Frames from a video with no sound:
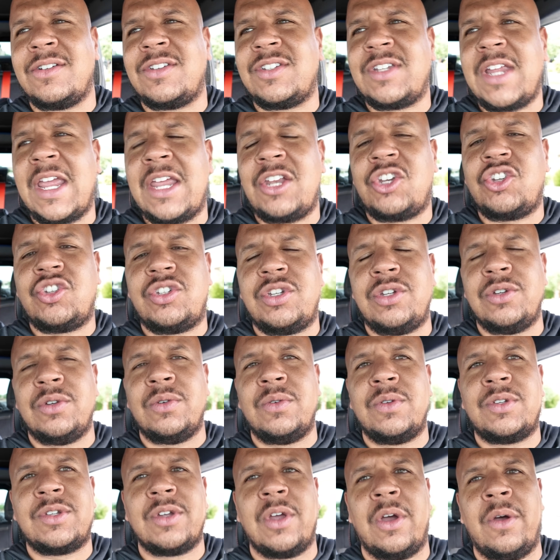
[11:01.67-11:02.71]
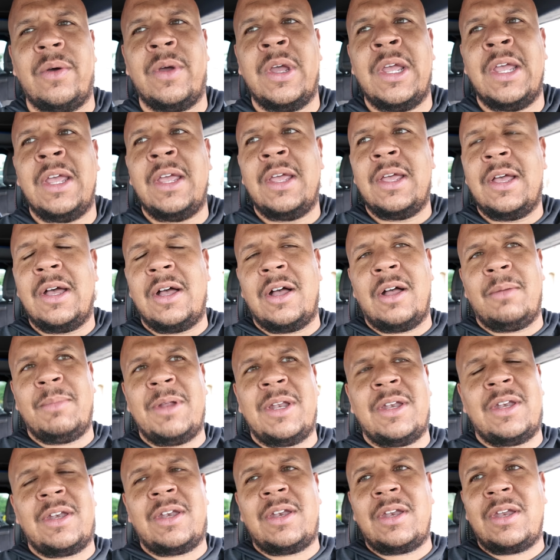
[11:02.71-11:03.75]
stage 2. So
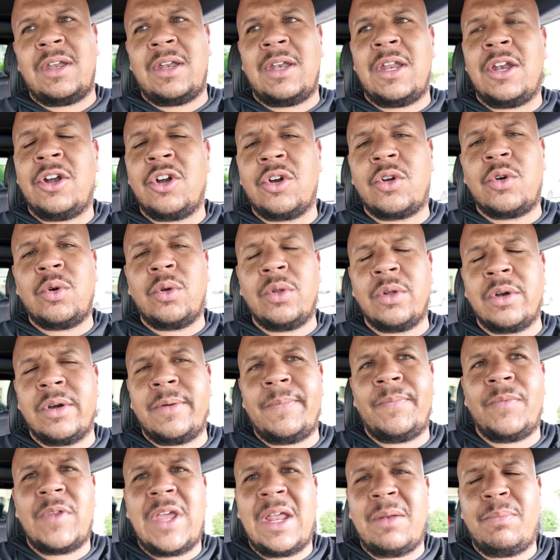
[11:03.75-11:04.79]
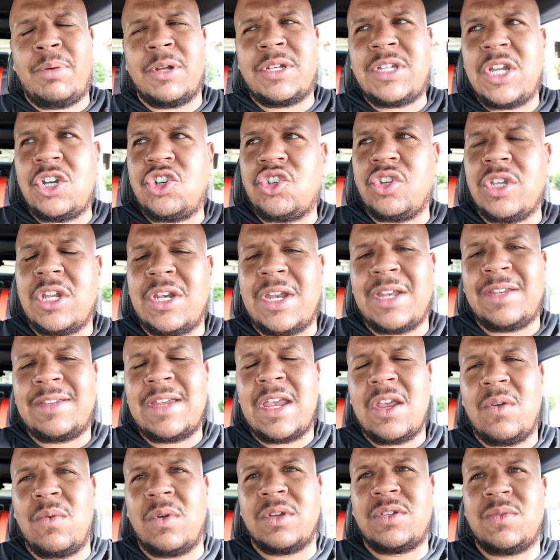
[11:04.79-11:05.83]
an intercooler and potentially an
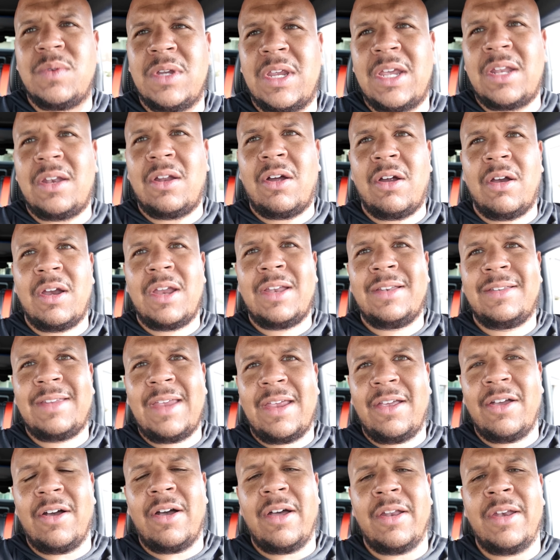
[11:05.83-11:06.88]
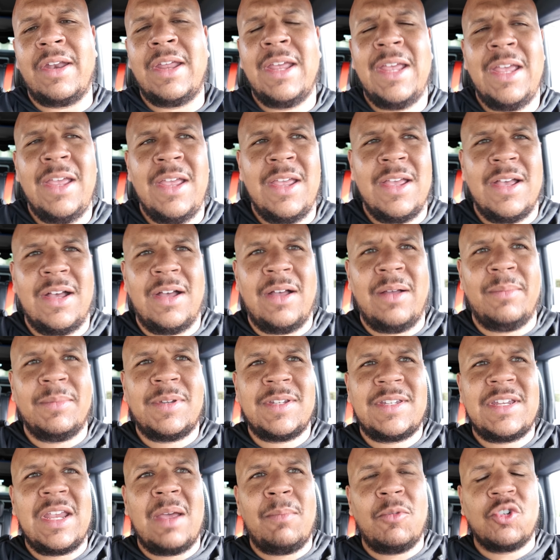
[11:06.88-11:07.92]
intake once we get our intake on, to
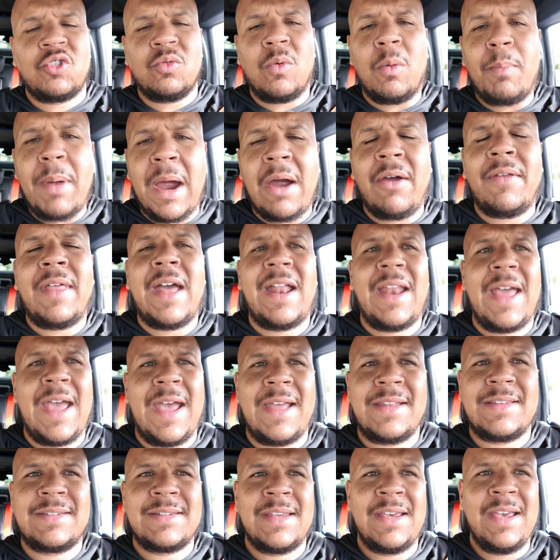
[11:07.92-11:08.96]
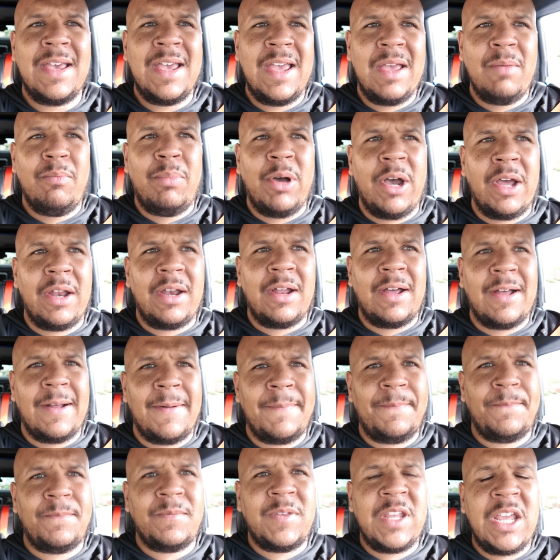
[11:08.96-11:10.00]
see how much more power that adds. But
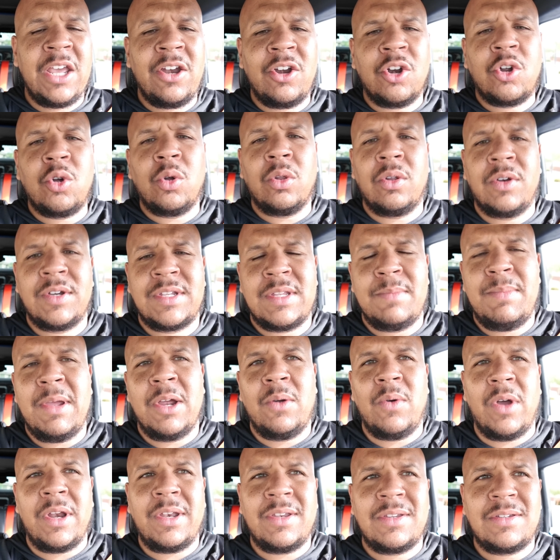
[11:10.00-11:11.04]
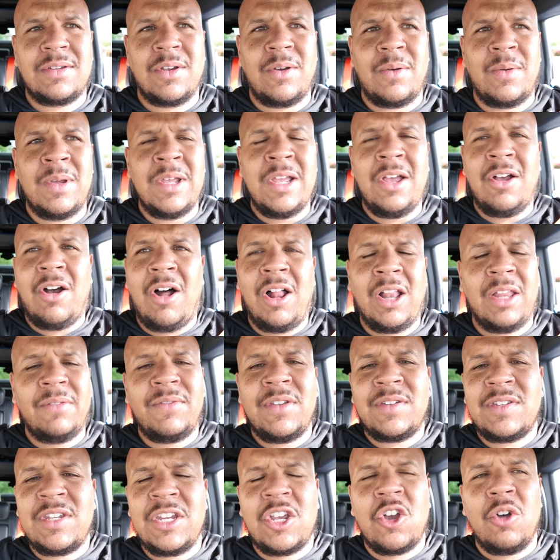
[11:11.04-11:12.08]
the intercooler is the big one. So all of
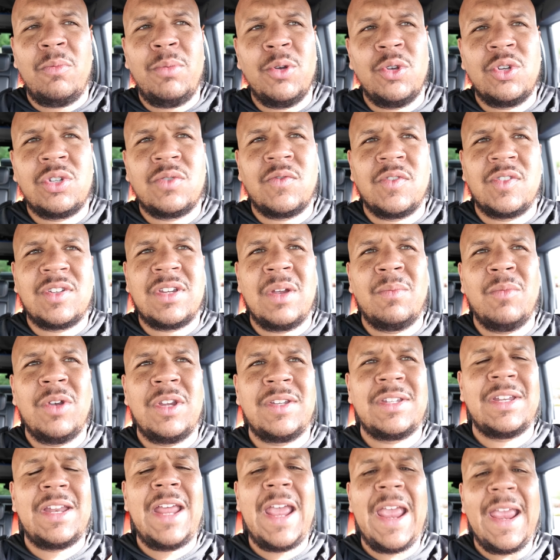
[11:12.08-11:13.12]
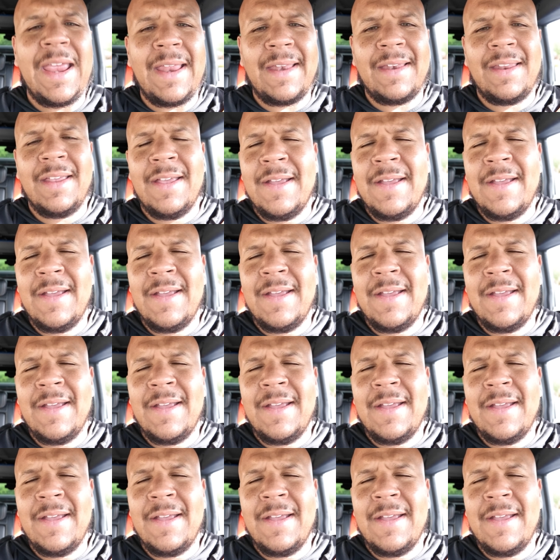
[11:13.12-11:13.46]
these EcoBoosts for some reason hate